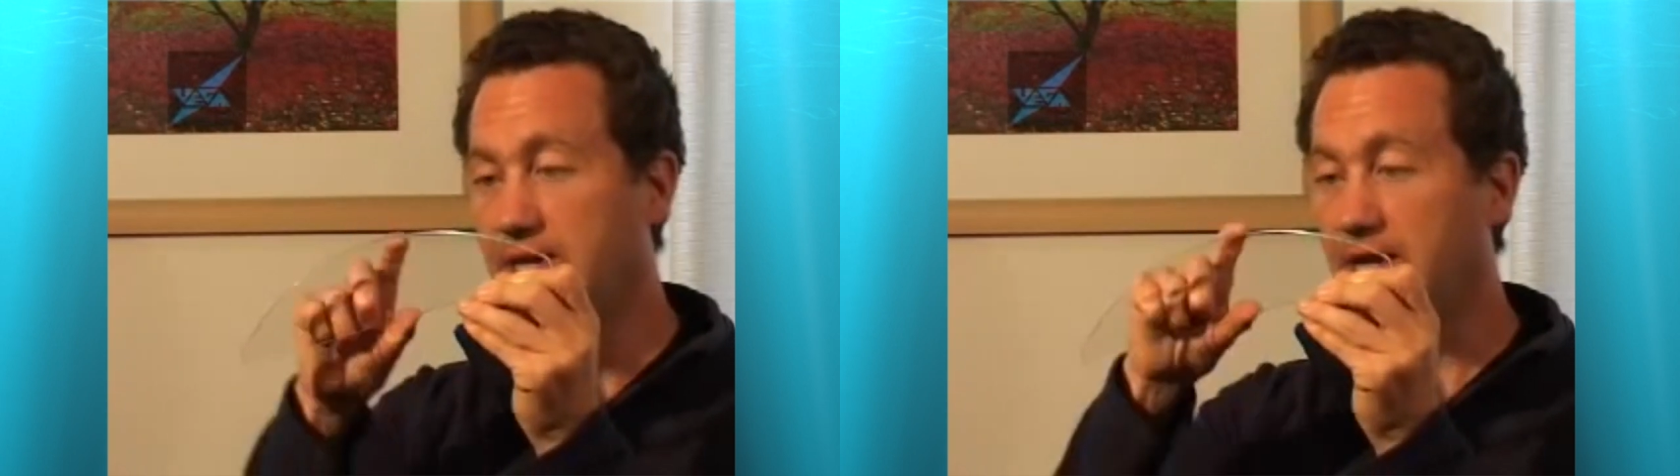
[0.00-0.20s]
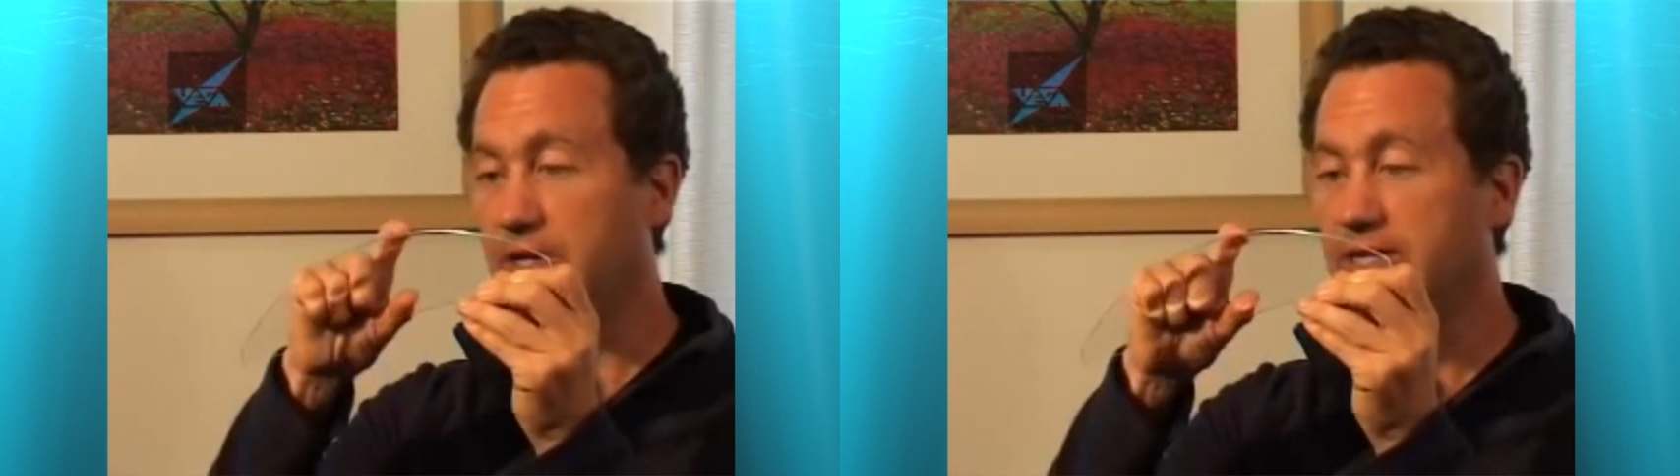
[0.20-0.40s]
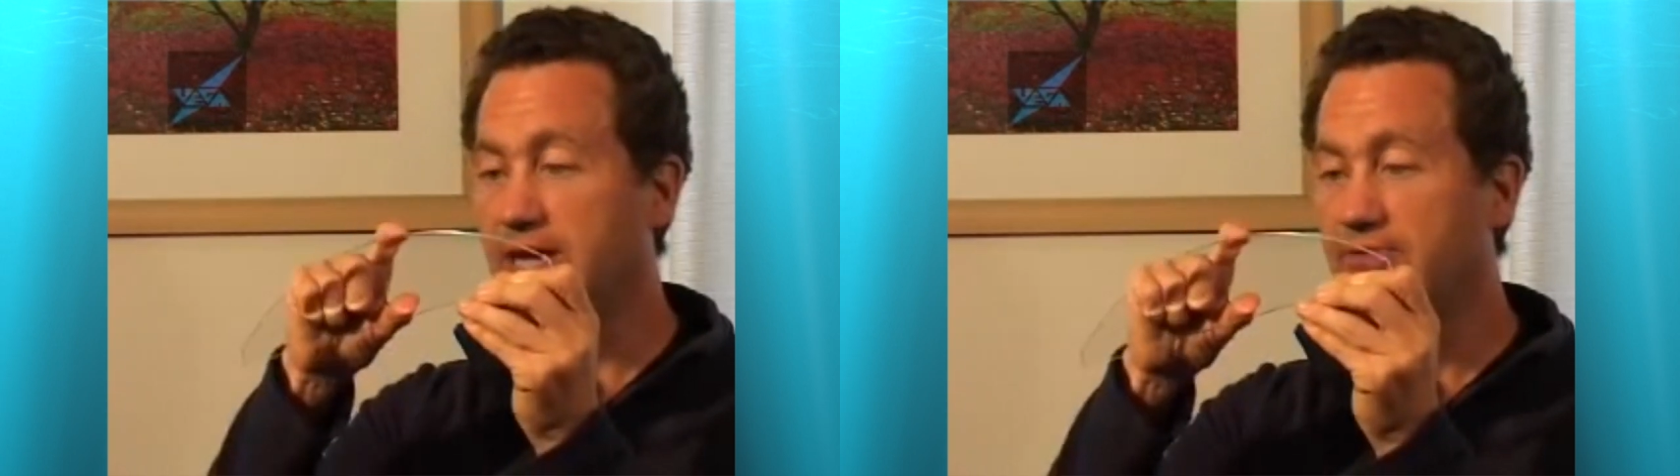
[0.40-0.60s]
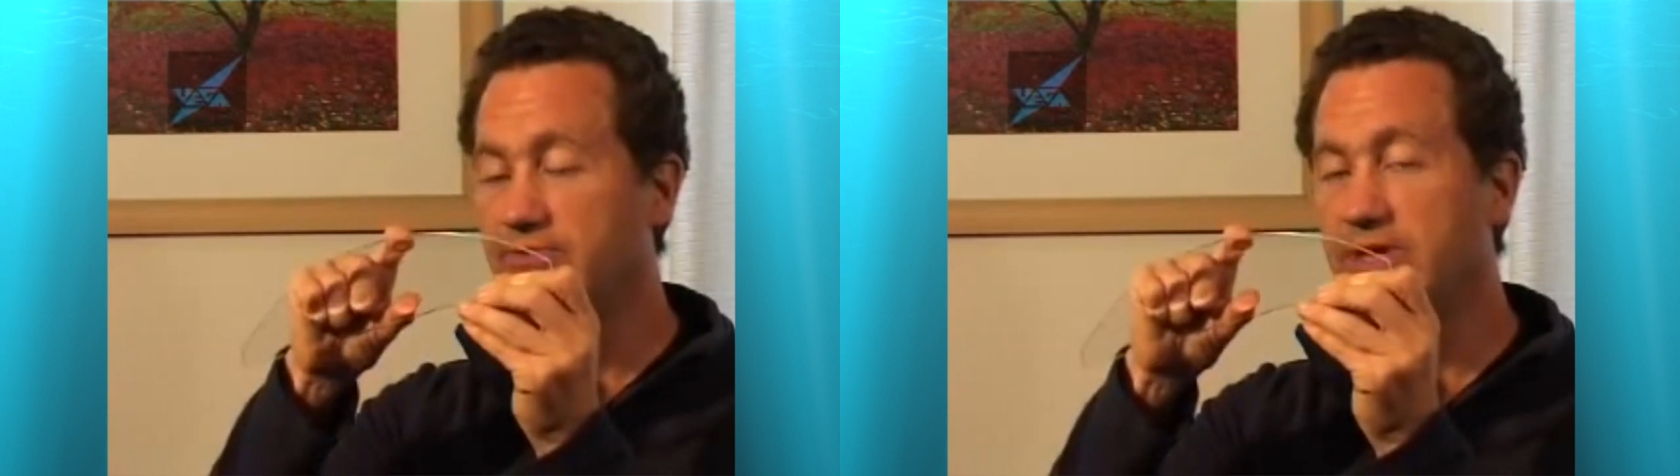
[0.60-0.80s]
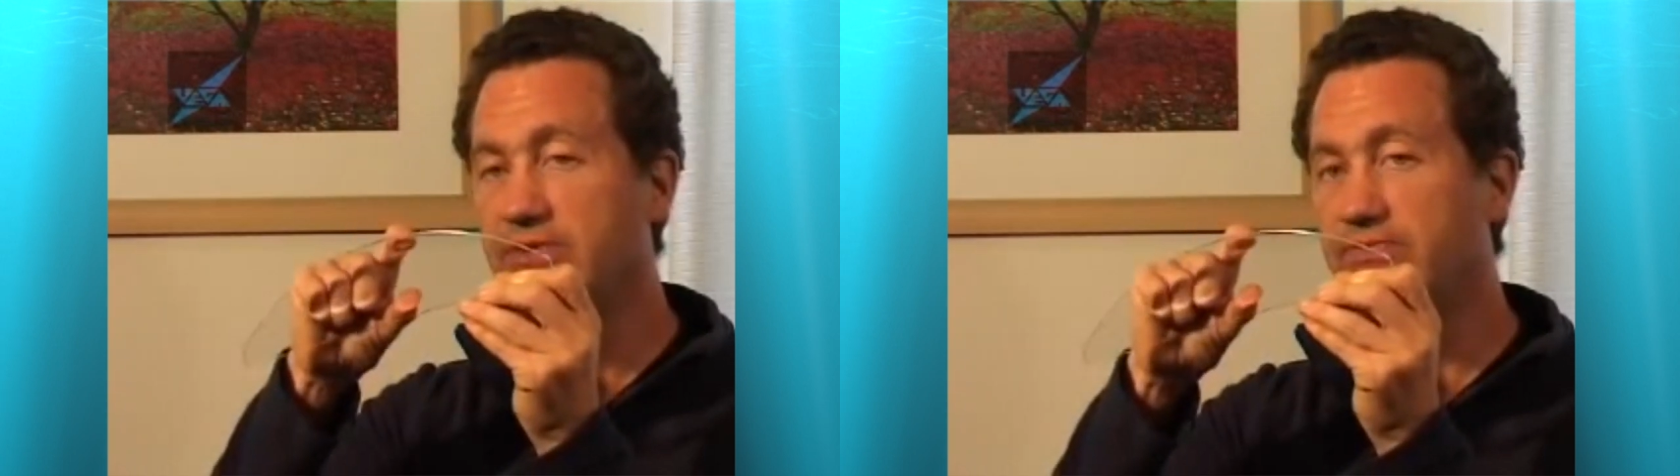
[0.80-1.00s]
I could get
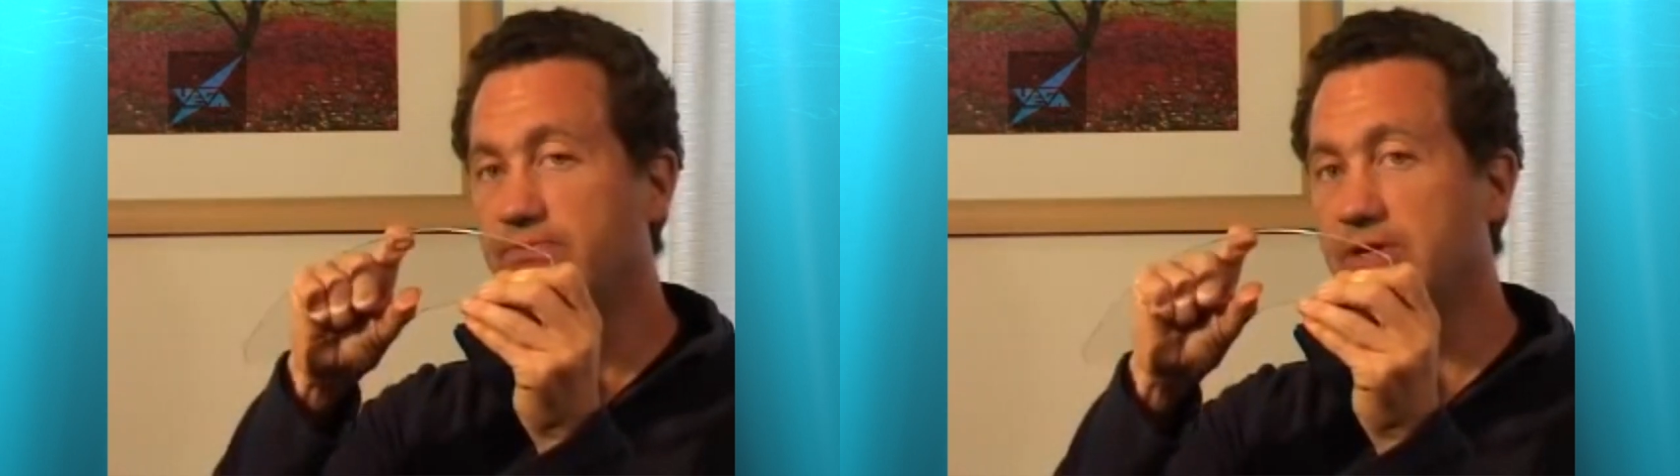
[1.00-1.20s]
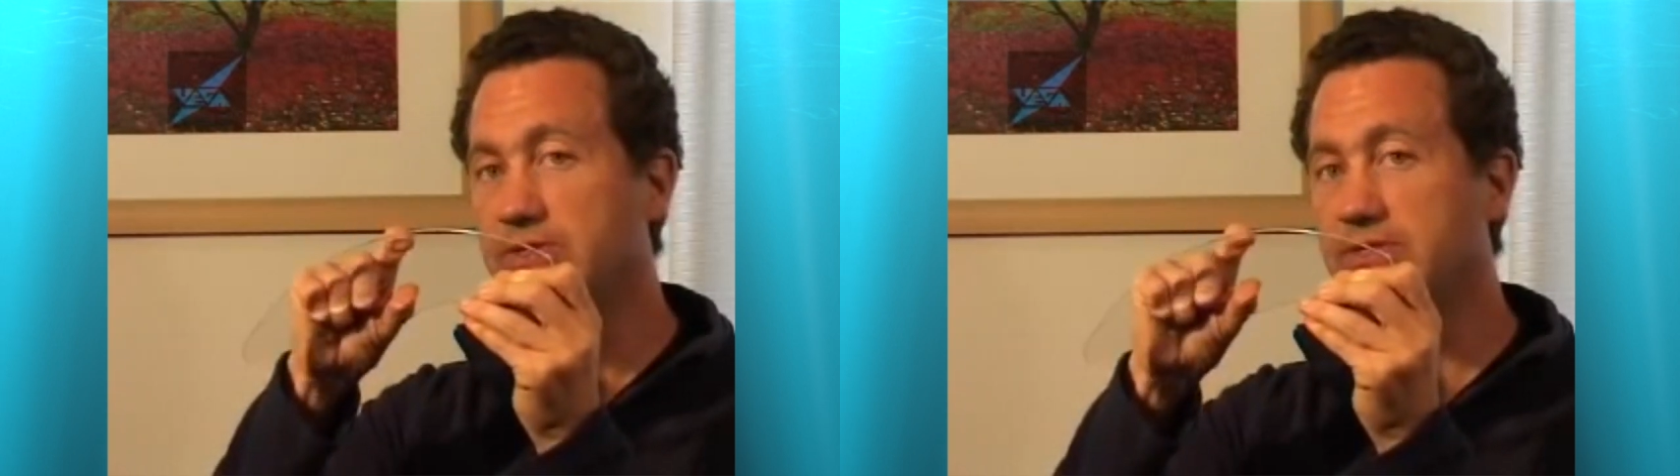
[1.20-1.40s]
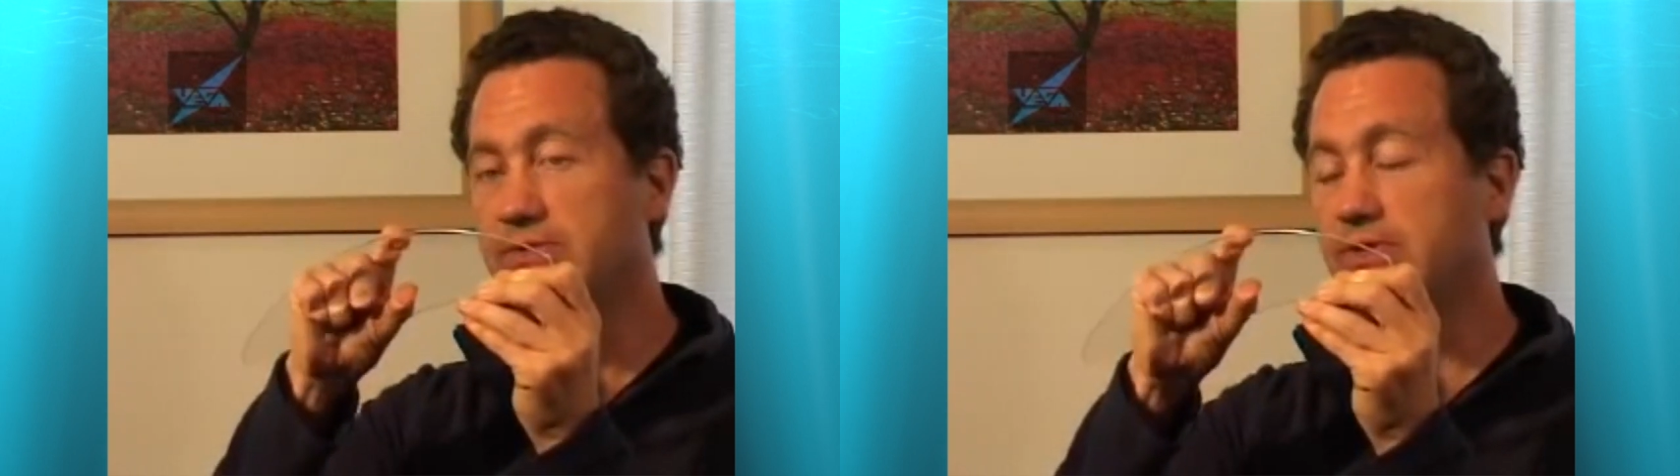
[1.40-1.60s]
rid of most of